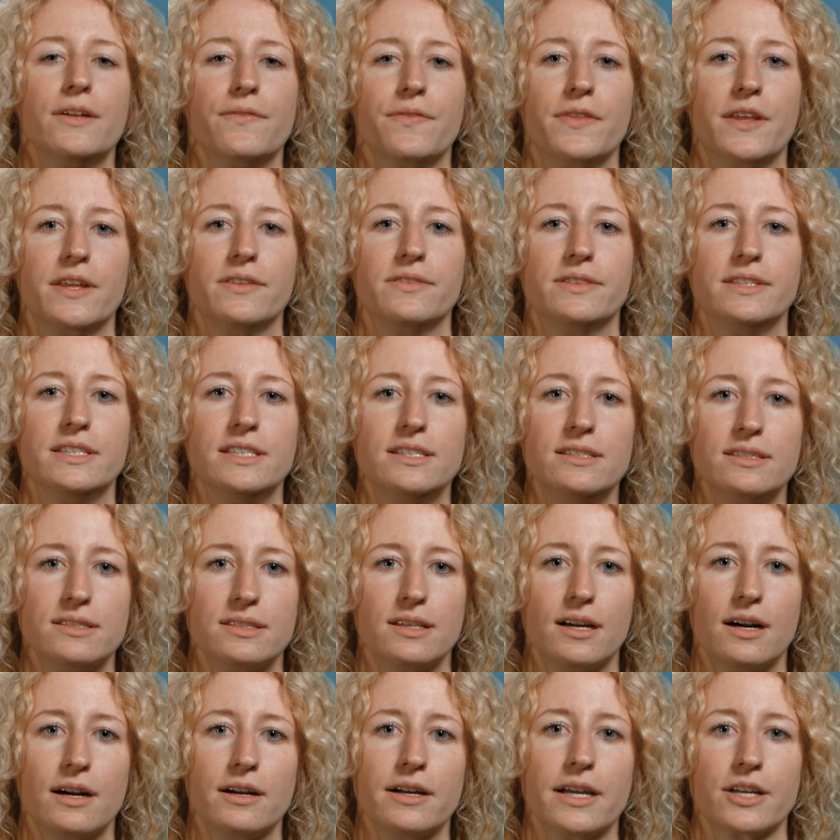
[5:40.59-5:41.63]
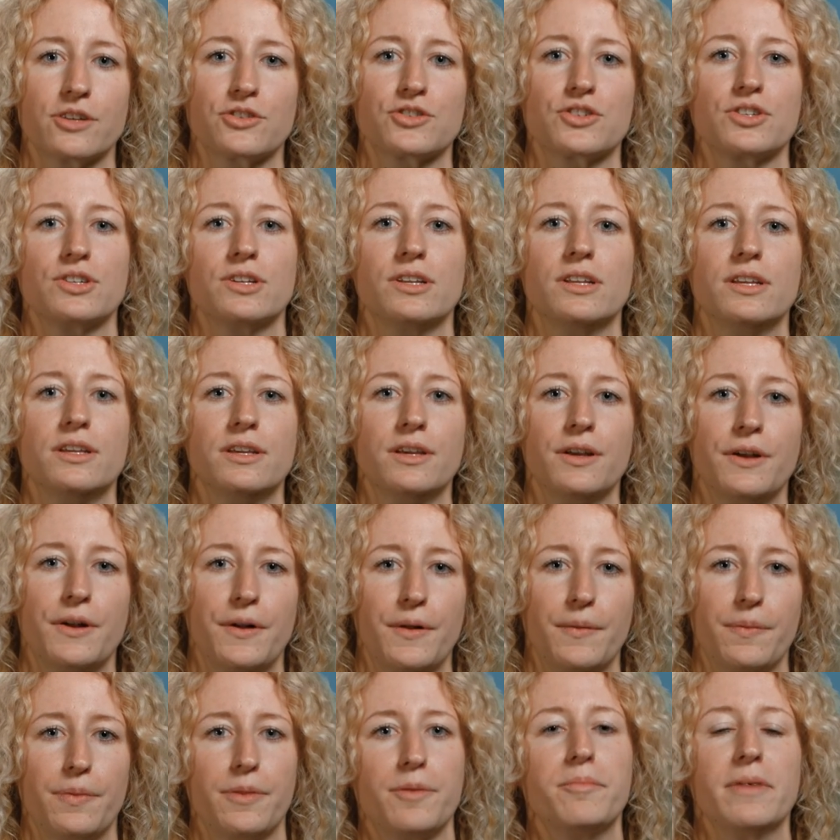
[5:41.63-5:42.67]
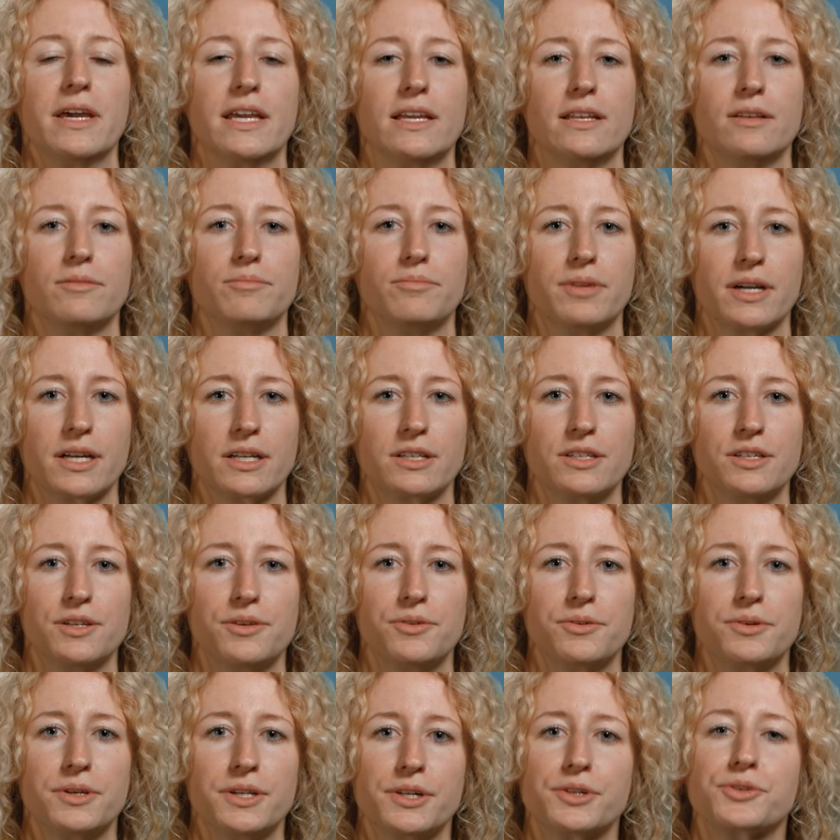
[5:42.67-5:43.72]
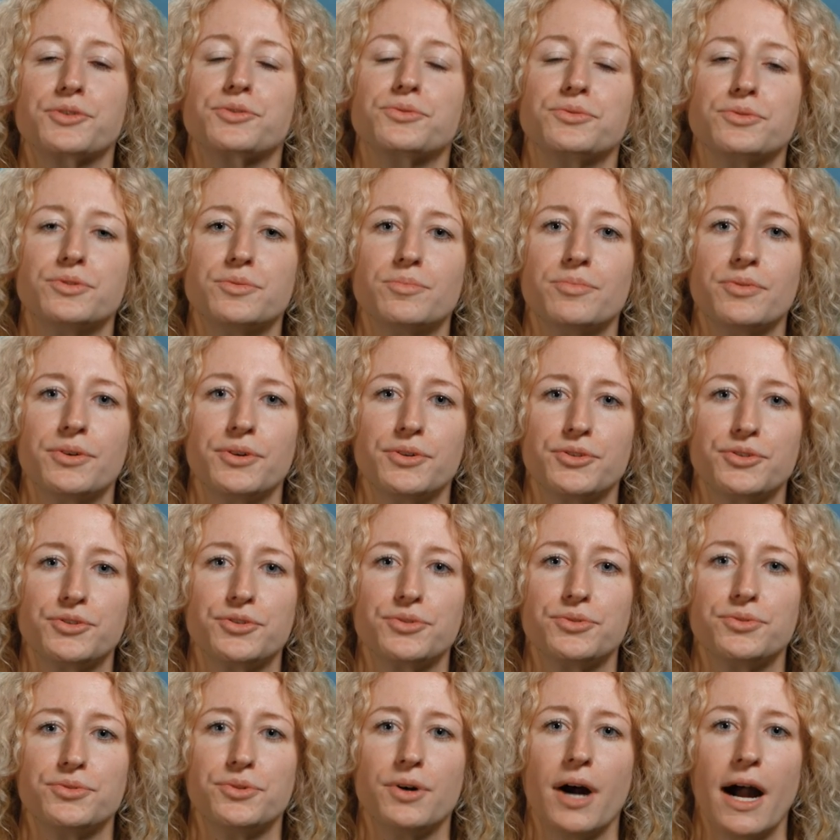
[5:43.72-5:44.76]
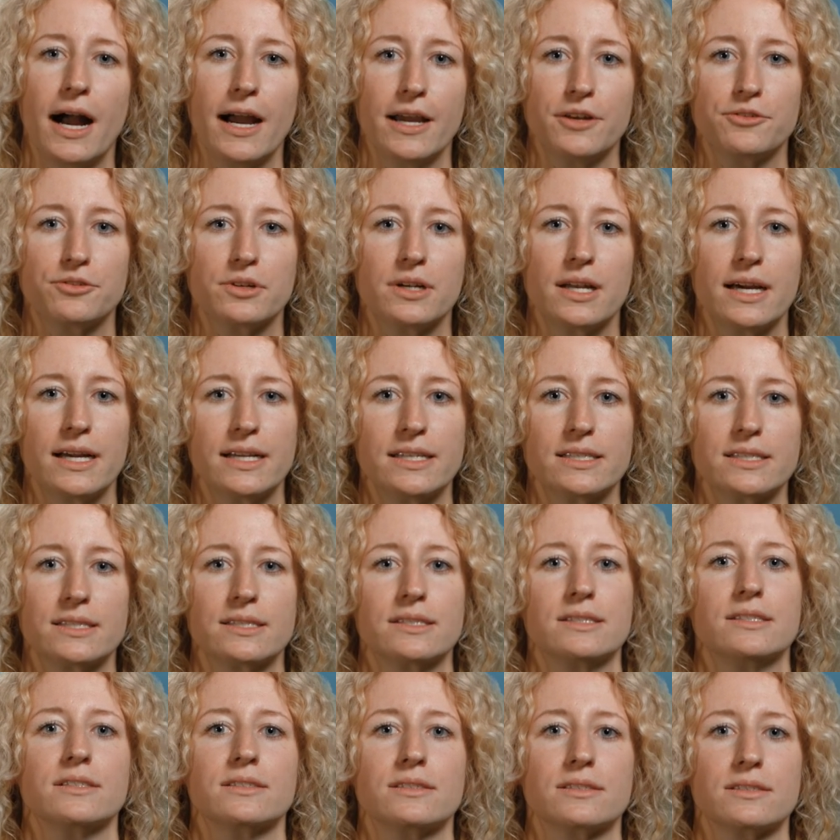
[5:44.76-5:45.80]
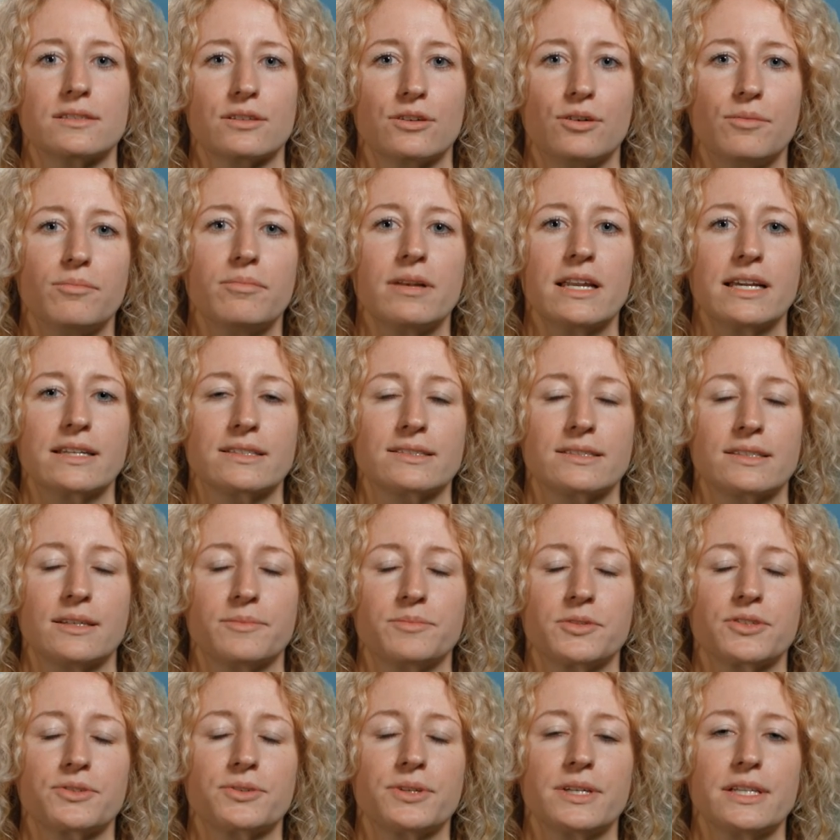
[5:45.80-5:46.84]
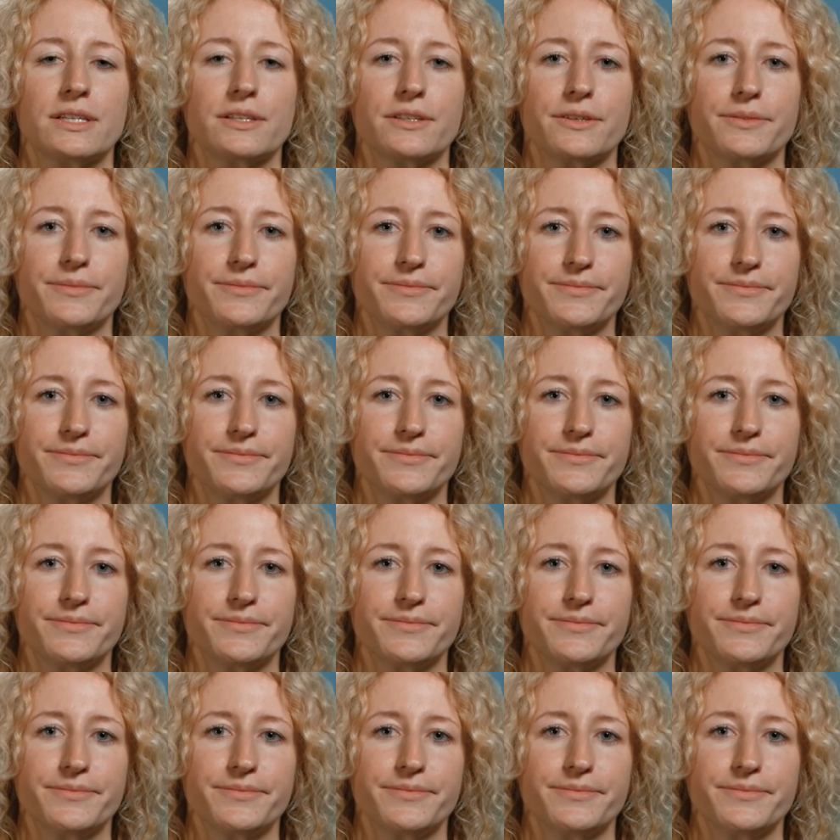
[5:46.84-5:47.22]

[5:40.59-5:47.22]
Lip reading: that these are actually the main bacterial group to hydrolyze this complex substrate.